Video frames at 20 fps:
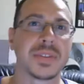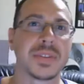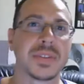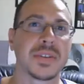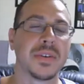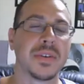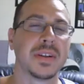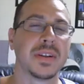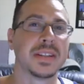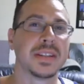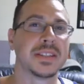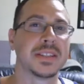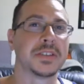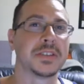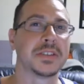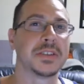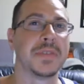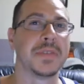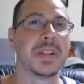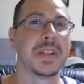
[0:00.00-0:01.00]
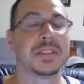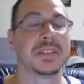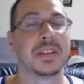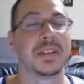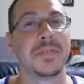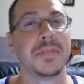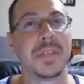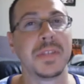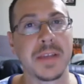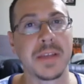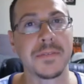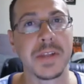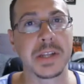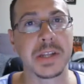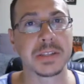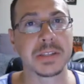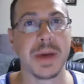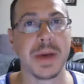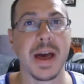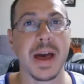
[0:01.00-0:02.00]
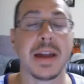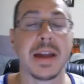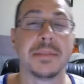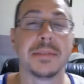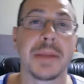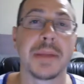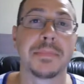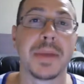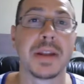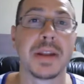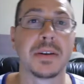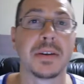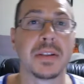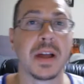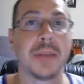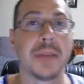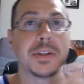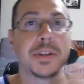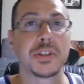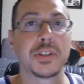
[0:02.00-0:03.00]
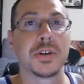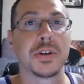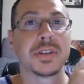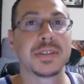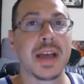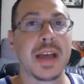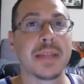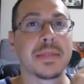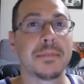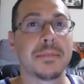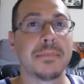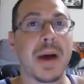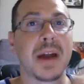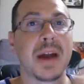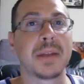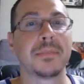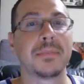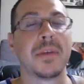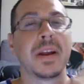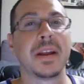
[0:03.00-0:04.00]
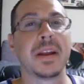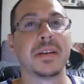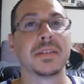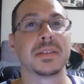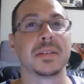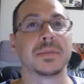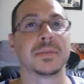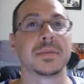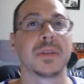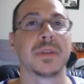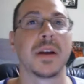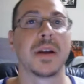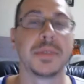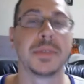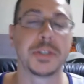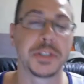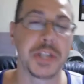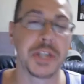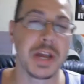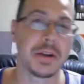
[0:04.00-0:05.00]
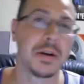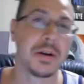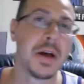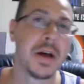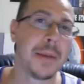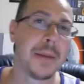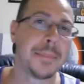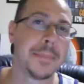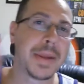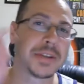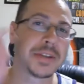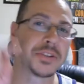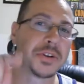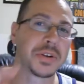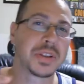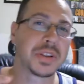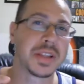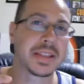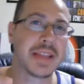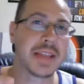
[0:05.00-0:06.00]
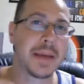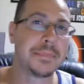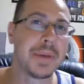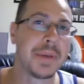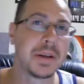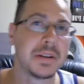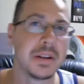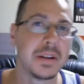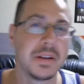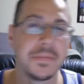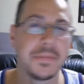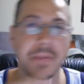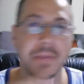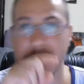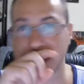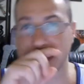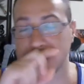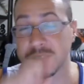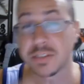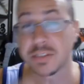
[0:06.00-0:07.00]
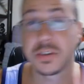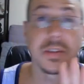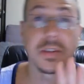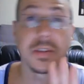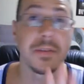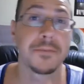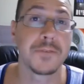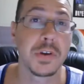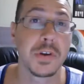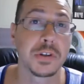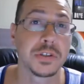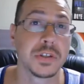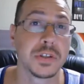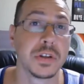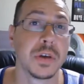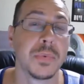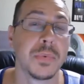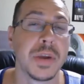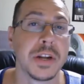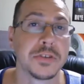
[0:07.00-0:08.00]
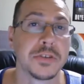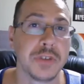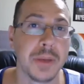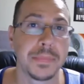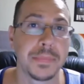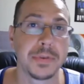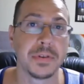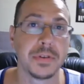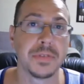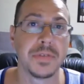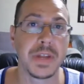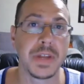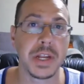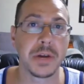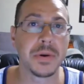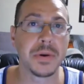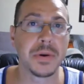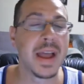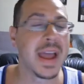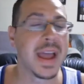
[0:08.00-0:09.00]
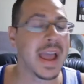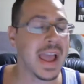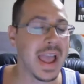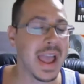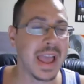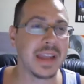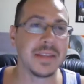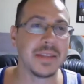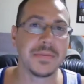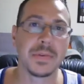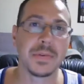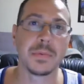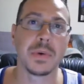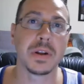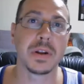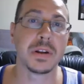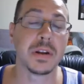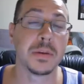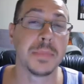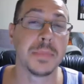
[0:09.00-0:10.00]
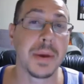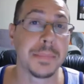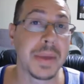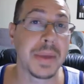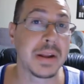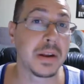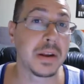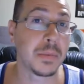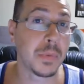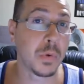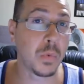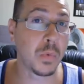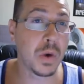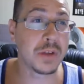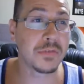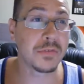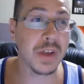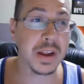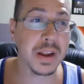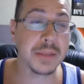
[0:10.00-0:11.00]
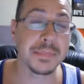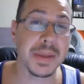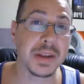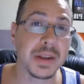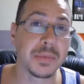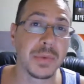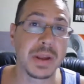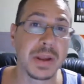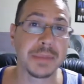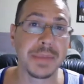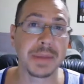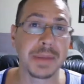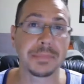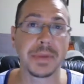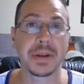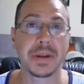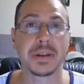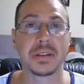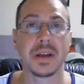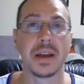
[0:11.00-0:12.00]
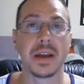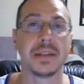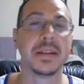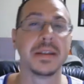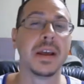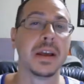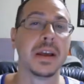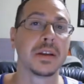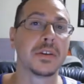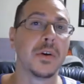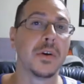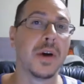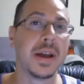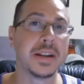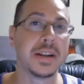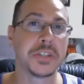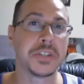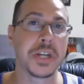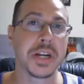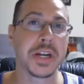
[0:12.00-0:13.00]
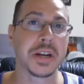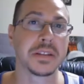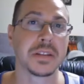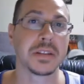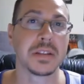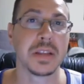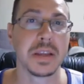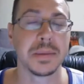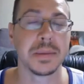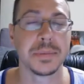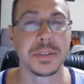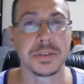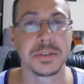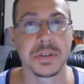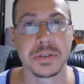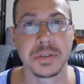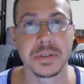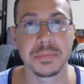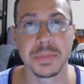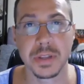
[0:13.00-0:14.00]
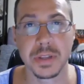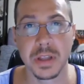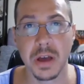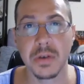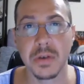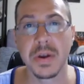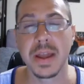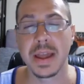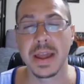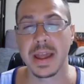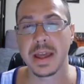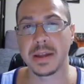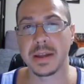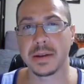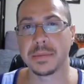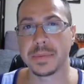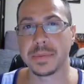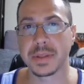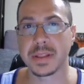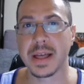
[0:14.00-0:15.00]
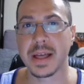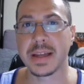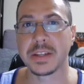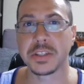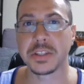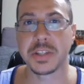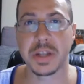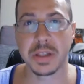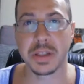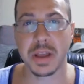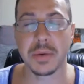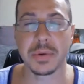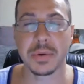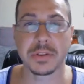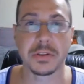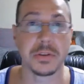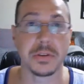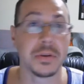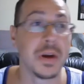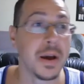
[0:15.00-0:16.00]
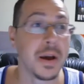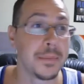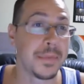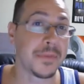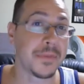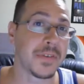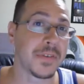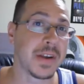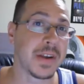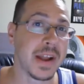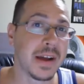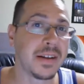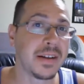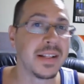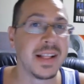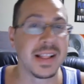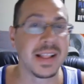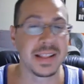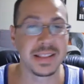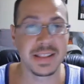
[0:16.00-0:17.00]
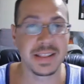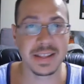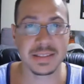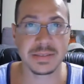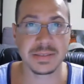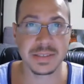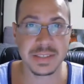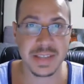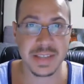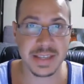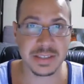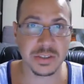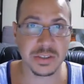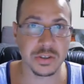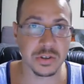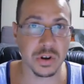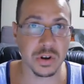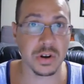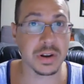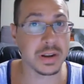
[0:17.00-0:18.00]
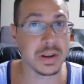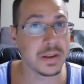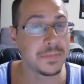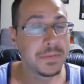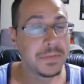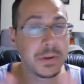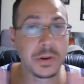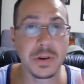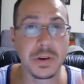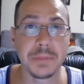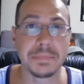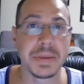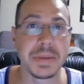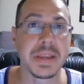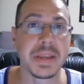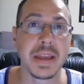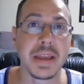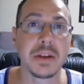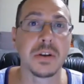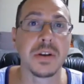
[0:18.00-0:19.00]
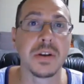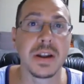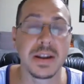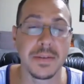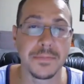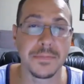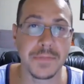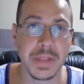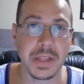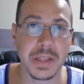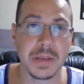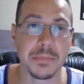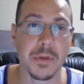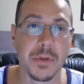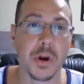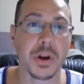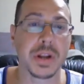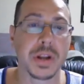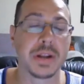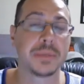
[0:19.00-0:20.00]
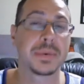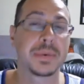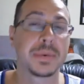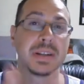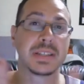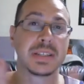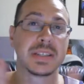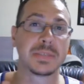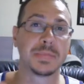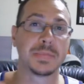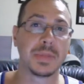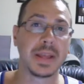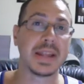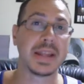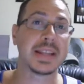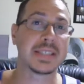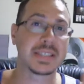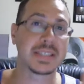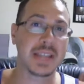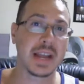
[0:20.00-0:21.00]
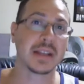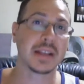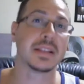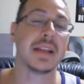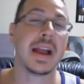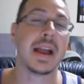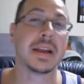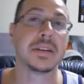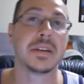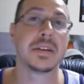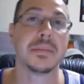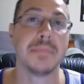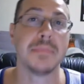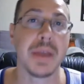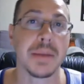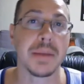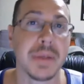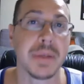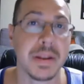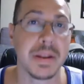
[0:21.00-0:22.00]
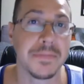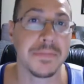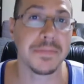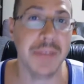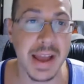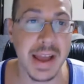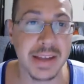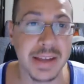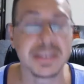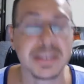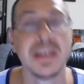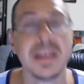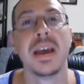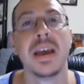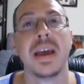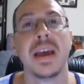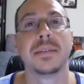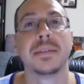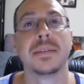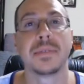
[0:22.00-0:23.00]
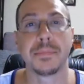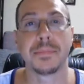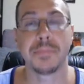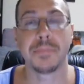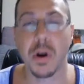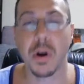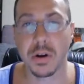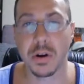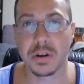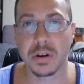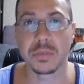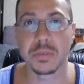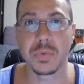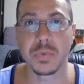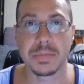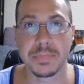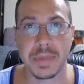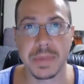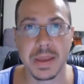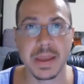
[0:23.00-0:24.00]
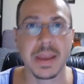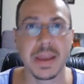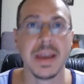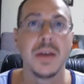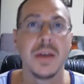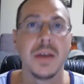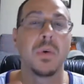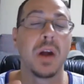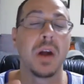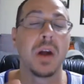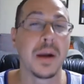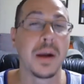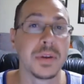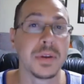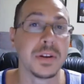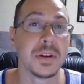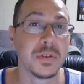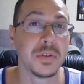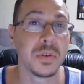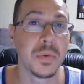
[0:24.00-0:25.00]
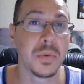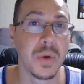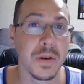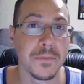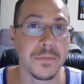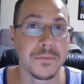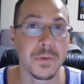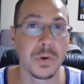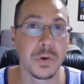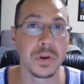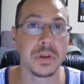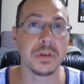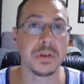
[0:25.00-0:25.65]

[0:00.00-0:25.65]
what's going on? It's LJ Aviles, and if you like videos about how to make money online, be sure to tap the bottom right here to subscribe to this channel. Make sure you click that bell notification so you're the first to know when I drop a new video. And if you want to know about my number one recommended way to make money online, go ahead and check out the link in the description below, and I'll be glad to share that with you. But for now, let's get started. If you're a beginner in affiliate marketing, I'm going to explain exactly how you can make money fast and get partnered with me where I'm going to do the work for